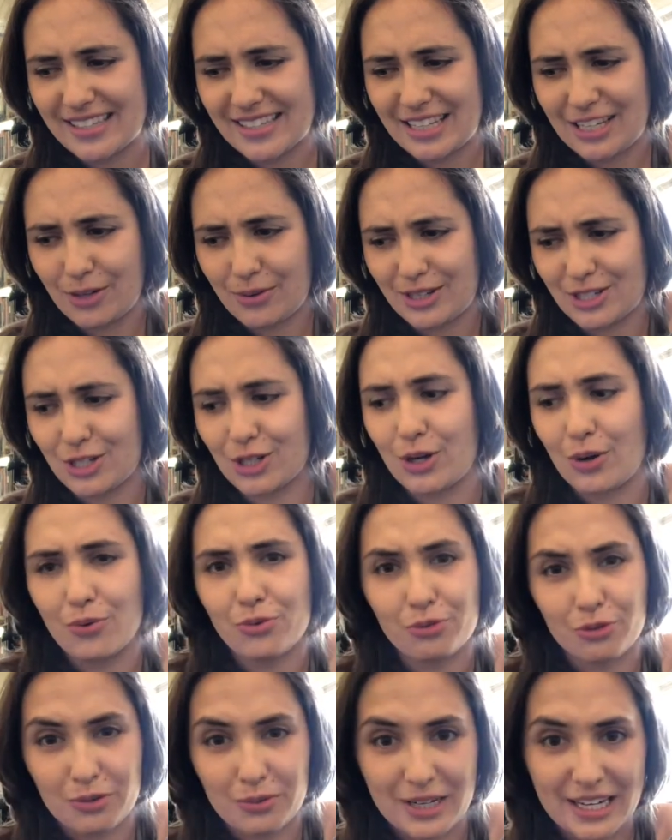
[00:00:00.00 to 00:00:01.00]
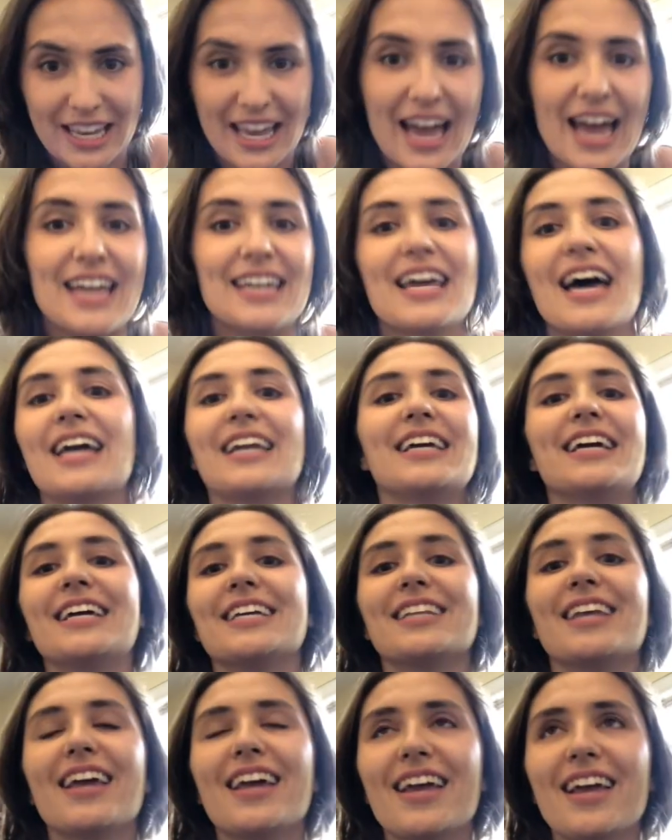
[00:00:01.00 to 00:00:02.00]
and then you get to go through it again, and
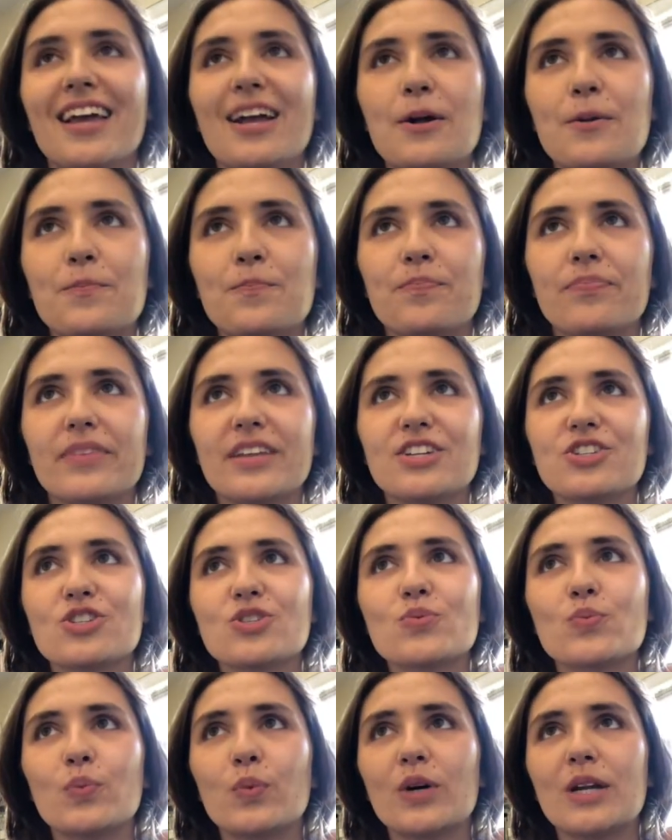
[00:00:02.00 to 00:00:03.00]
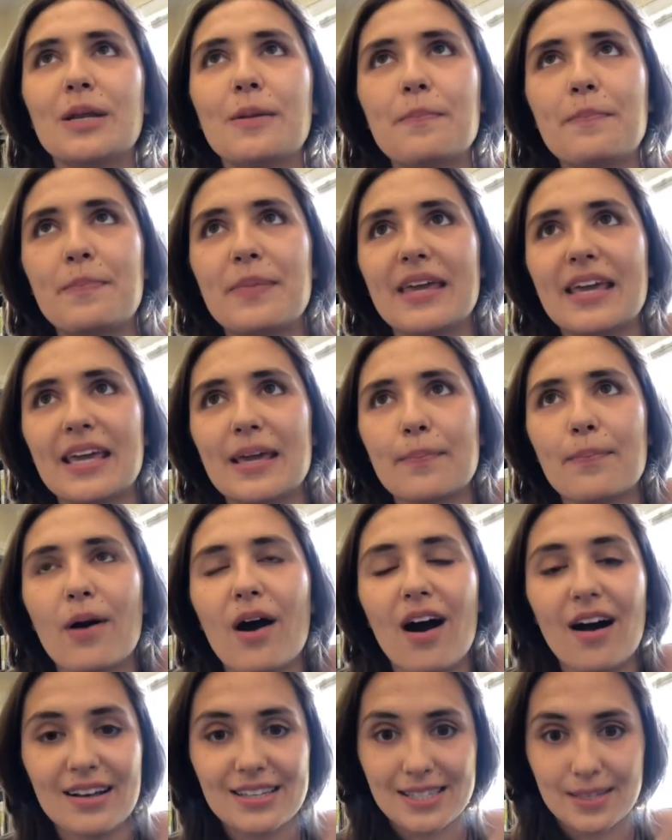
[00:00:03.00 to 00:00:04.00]
it just wouldn't be
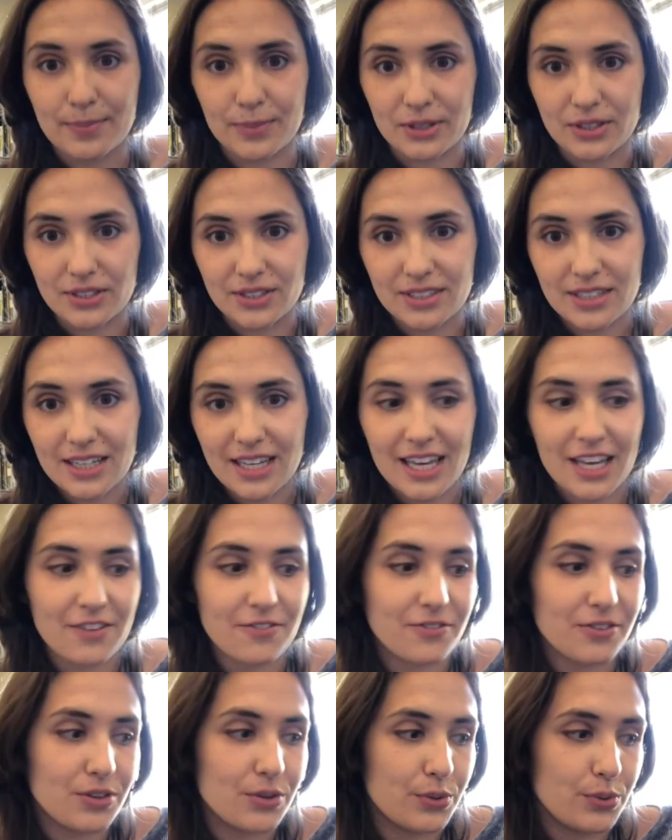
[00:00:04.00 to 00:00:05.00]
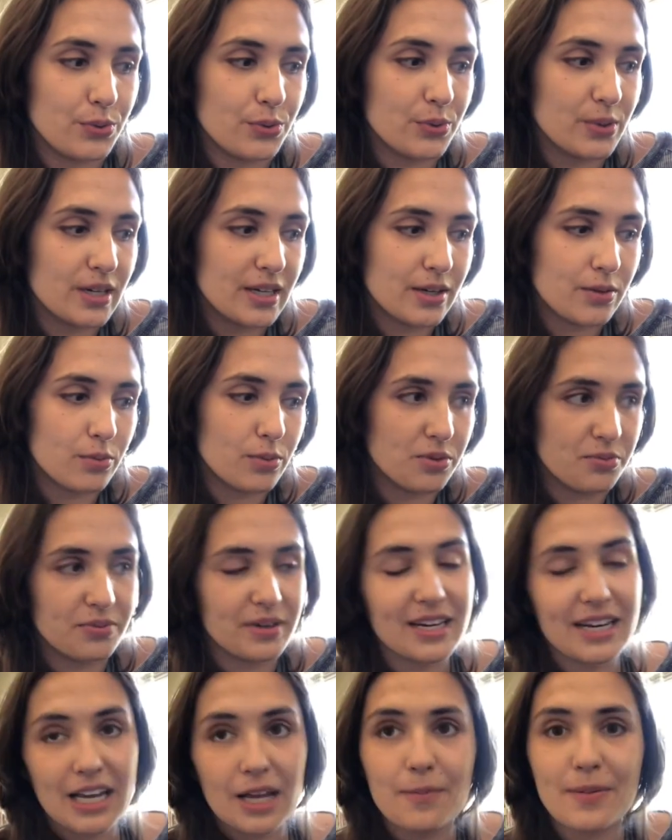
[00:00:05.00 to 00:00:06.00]
possible if you were
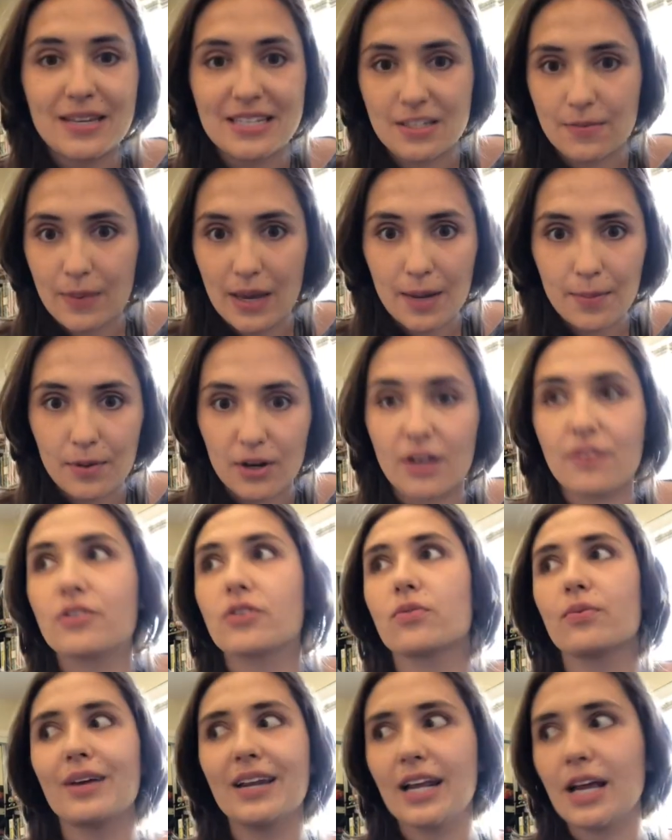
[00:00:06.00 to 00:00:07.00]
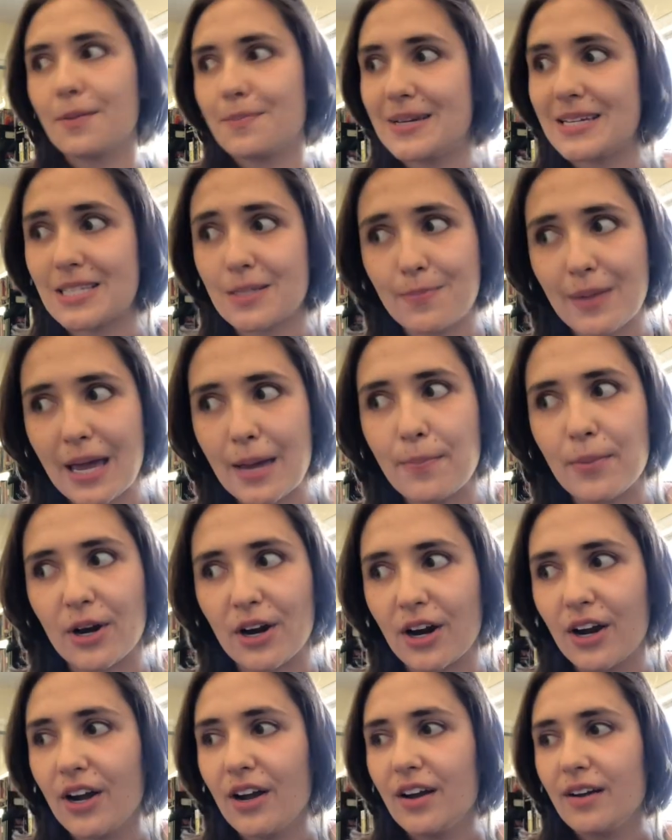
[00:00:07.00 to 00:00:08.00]
reading a piece of paper. If you're reading a piece of
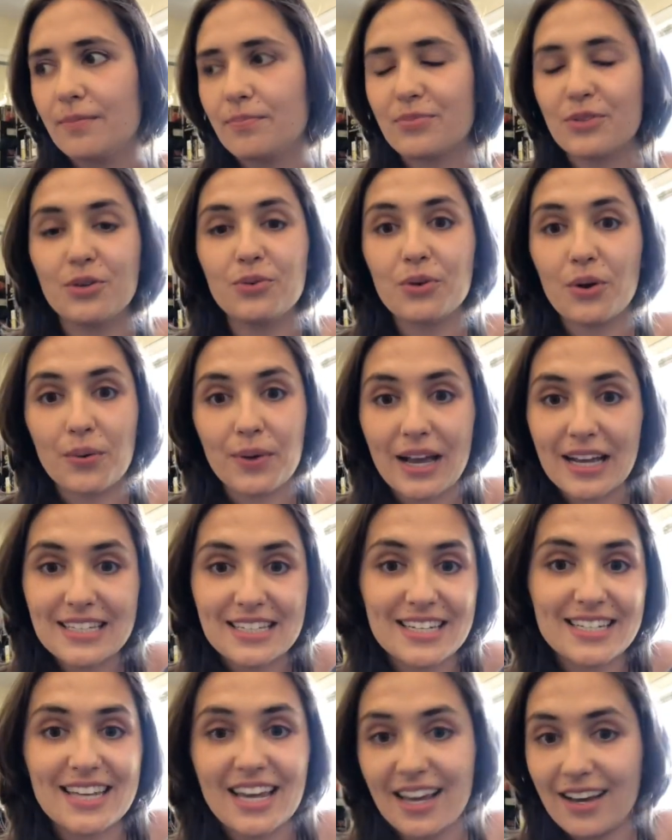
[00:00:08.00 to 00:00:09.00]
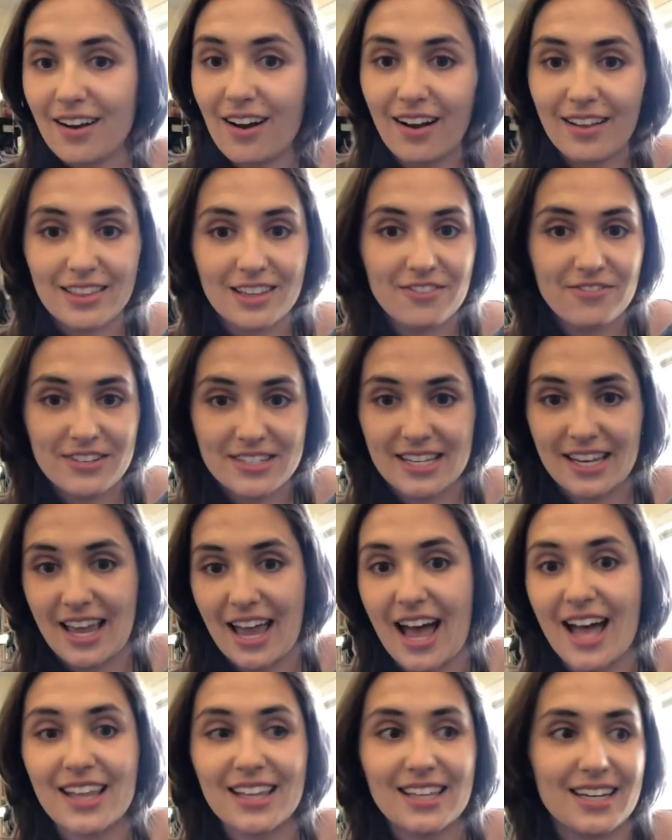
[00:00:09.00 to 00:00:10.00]
paper, you don't get to take on the
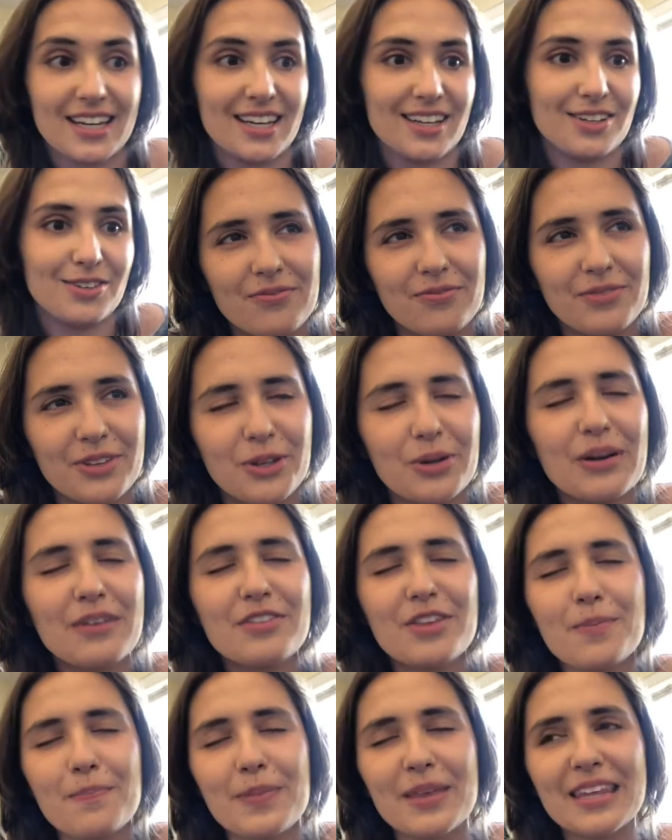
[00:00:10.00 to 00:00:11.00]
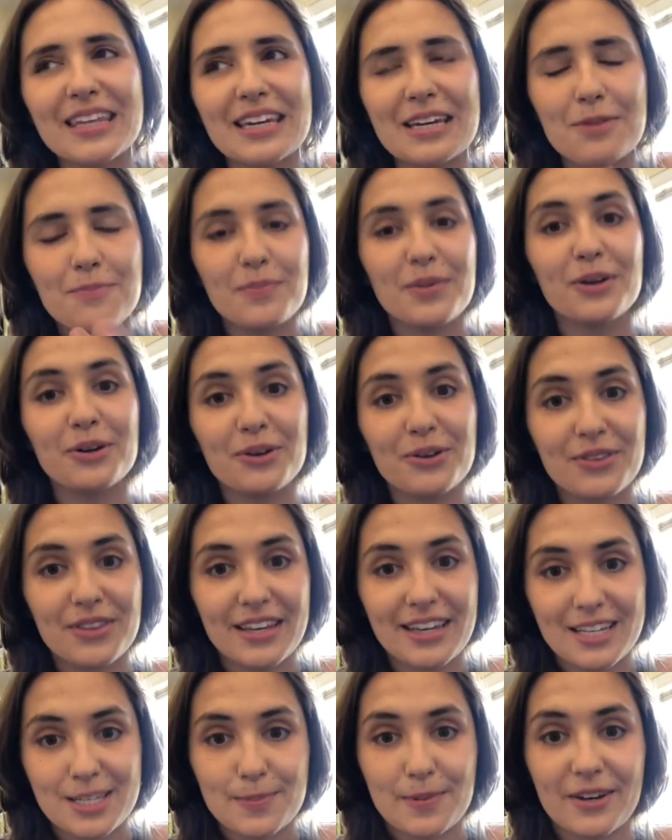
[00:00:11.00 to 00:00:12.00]
physicality. You don't have the ability to mirror the
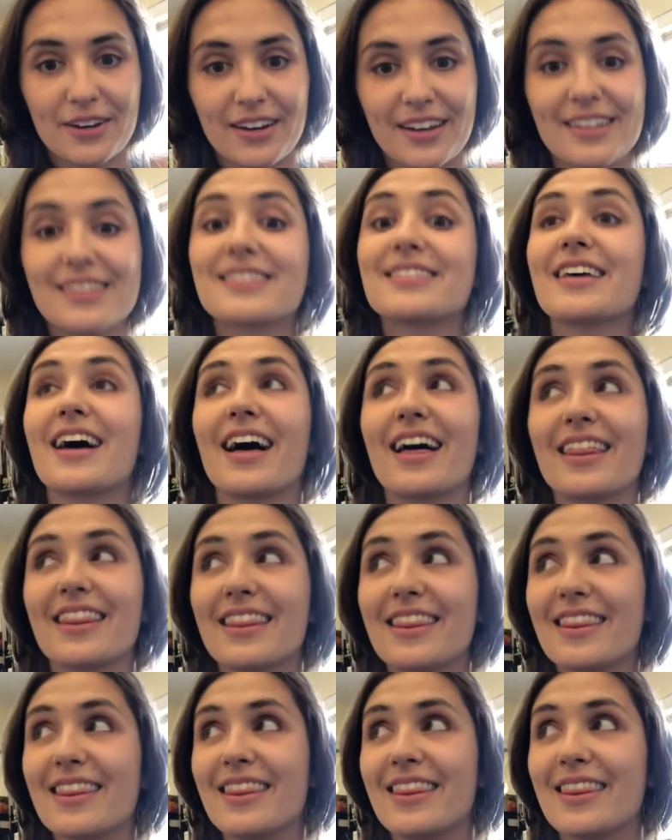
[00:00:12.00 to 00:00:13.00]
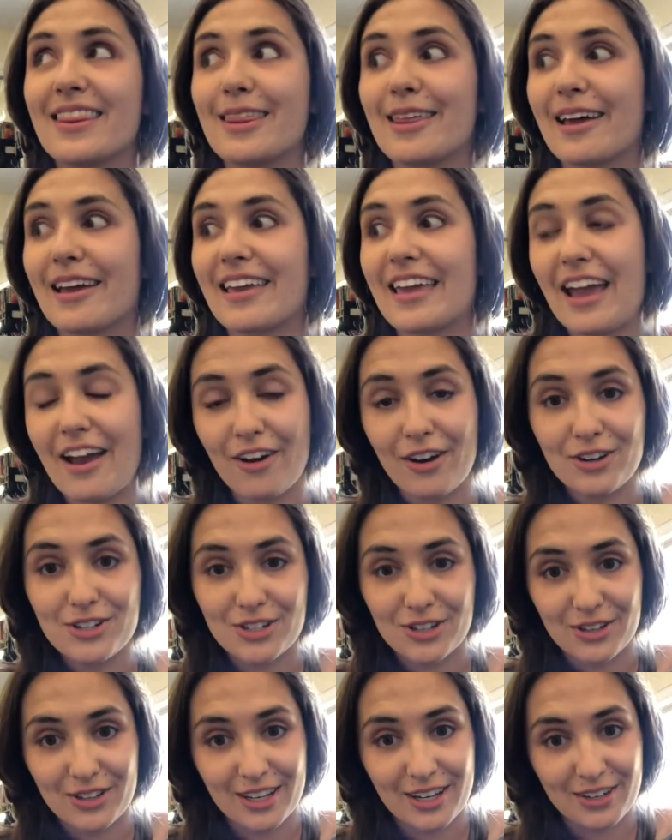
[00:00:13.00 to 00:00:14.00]
experience that the
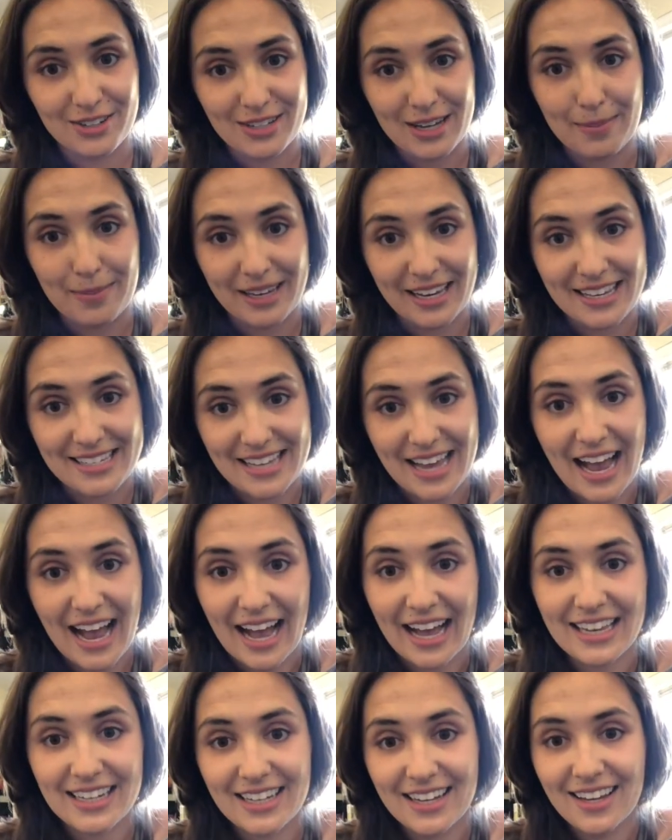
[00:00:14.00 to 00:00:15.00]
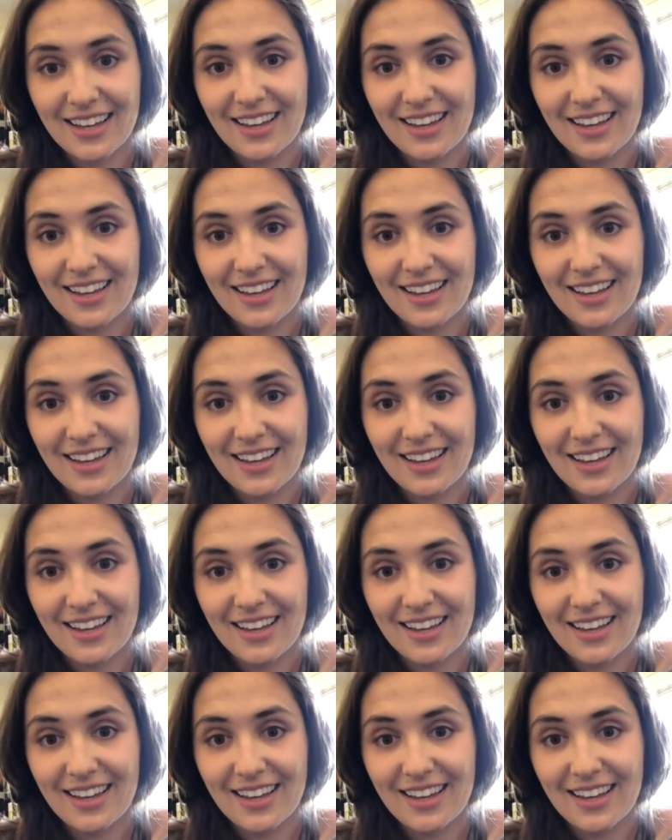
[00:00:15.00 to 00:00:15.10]
character that you're dubbing has had.